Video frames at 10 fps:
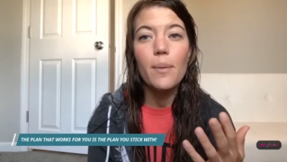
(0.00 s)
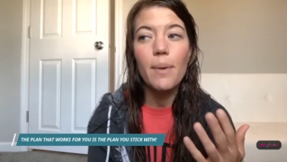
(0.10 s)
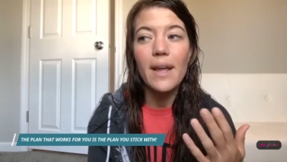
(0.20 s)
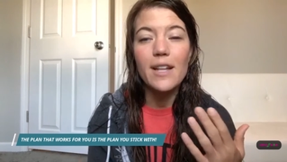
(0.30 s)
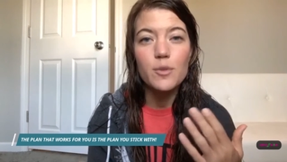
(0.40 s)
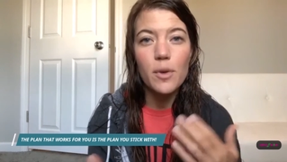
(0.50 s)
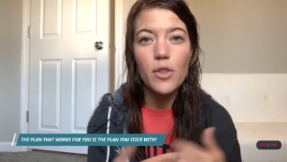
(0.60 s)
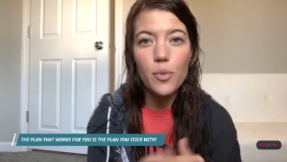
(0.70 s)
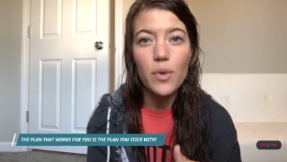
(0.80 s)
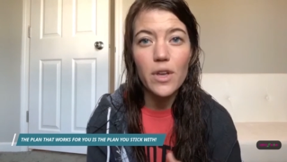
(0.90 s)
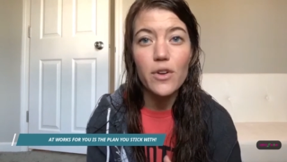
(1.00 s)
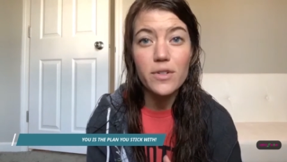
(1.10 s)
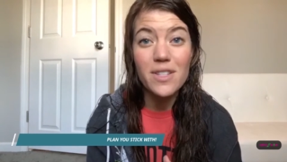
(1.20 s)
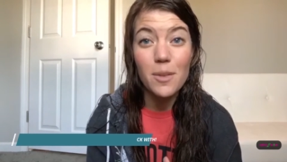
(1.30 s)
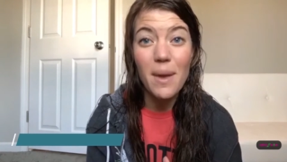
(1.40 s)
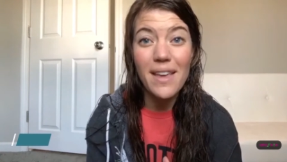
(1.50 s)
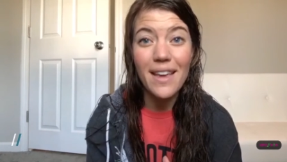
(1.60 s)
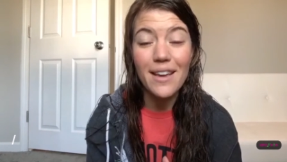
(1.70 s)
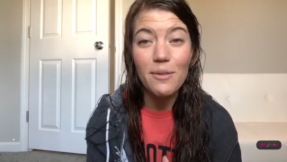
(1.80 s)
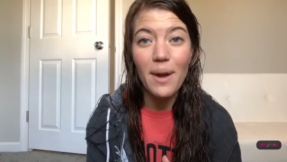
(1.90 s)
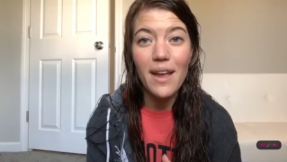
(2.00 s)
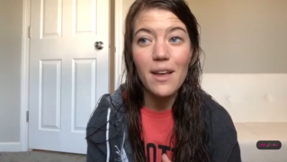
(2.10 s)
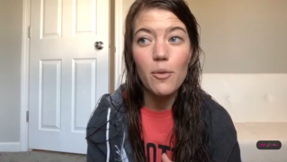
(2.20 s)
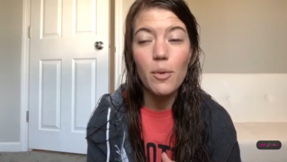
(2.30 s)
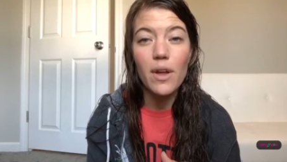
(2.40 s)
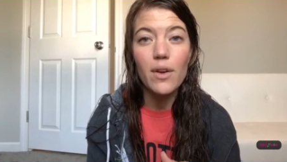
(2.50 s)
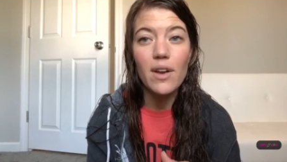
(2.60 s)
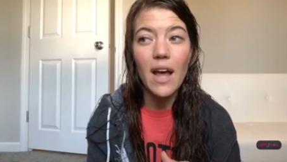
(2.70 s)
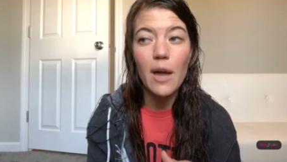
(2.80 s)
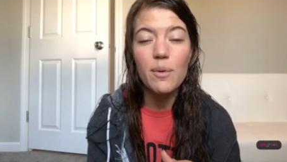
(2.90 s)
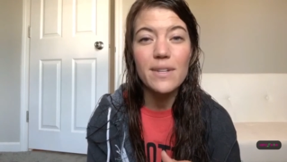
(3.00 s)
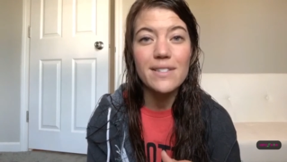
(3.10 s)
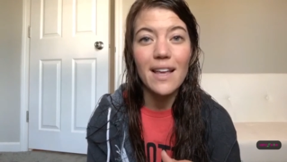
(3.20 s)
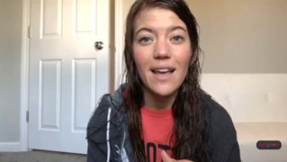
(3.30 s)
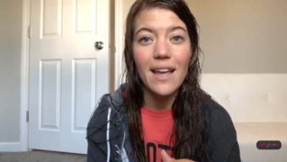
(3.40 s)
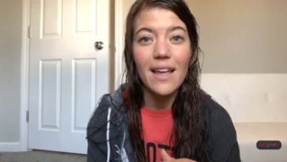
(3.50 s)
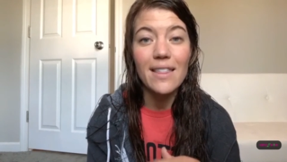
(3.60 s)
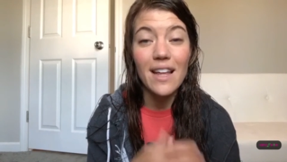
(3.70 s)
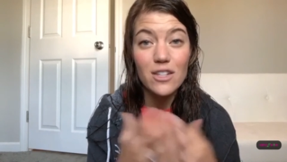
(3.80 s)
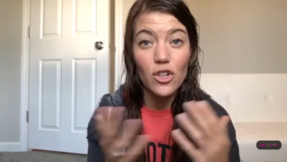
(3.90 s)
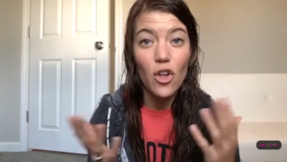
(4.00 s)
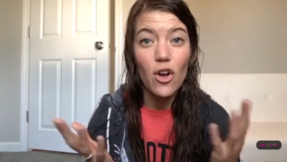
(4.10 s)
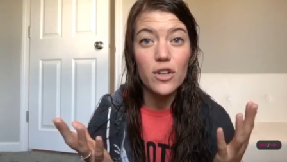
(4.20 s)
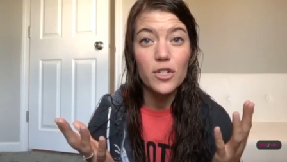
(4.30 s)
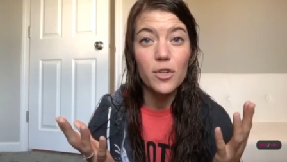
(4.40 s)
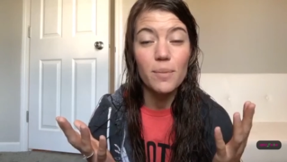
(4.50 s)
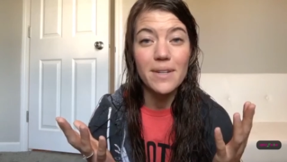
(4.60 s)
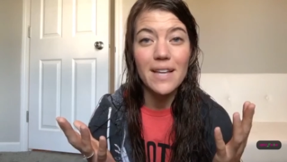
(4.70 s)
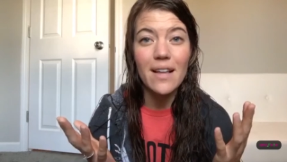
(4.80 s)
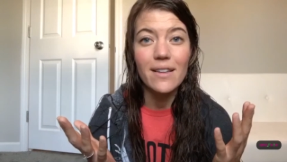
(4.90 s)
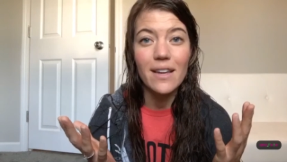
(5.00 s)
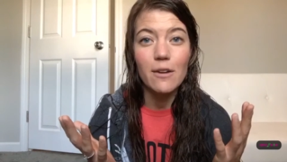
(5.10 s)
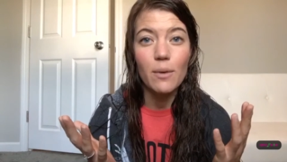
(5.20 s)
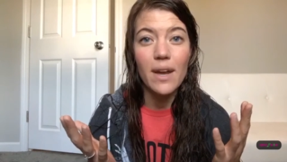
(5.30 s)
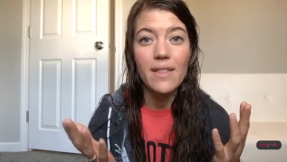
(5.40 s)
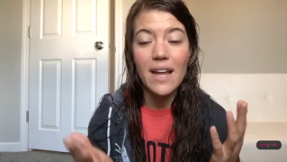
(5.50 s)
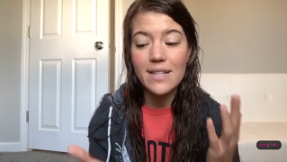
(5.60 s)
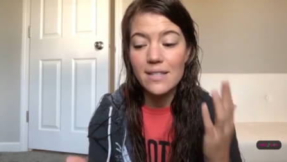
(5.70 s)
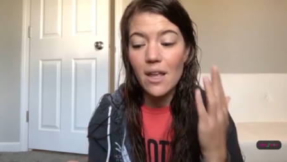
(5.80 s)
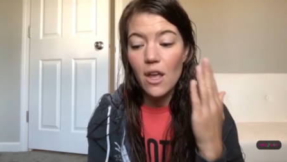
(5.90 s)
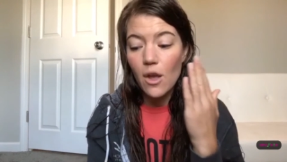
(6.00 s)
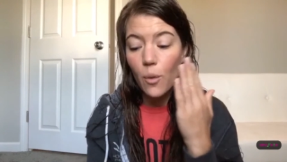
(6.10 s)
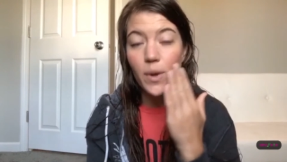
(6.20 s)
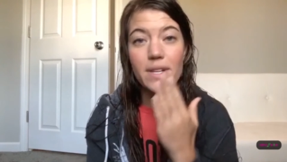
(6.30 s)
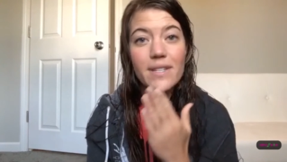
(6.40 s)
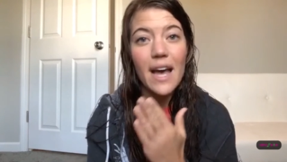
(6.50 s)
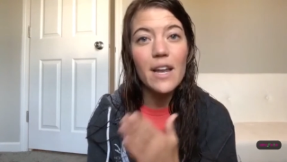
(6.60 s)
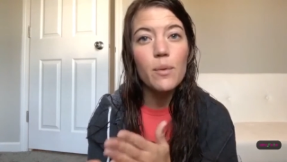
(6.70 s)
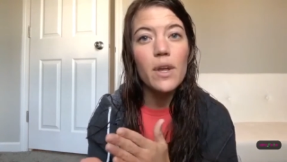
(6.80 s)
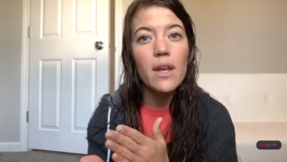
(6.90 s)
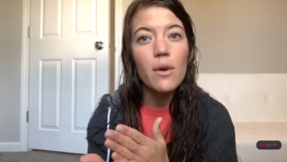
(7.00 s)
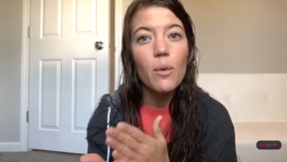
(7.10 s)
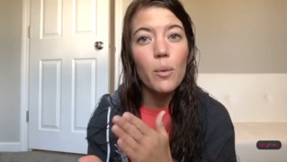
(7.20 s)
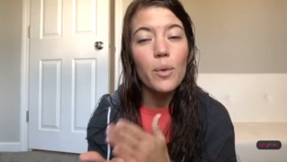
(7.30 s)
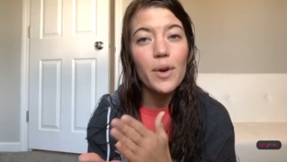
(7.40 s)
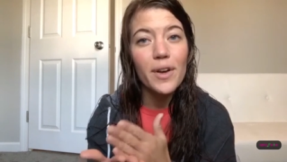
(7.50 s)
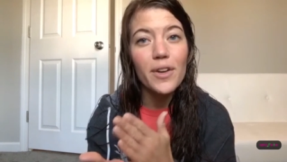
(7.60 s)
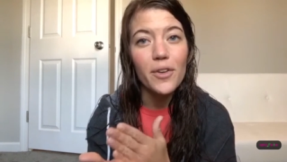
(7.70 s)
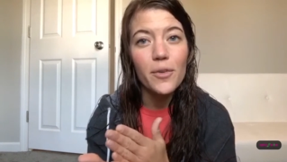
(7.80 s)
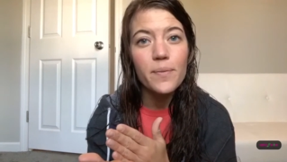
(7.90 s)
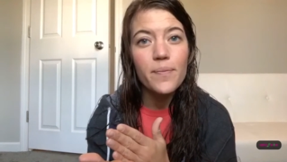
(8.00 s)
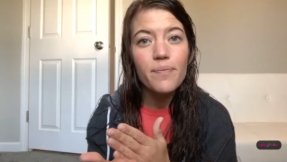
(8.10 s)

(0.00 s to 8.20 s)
But it's been three years in the making, right? But I would say that's long term mentality, right? That's we decided we what we were gonna do,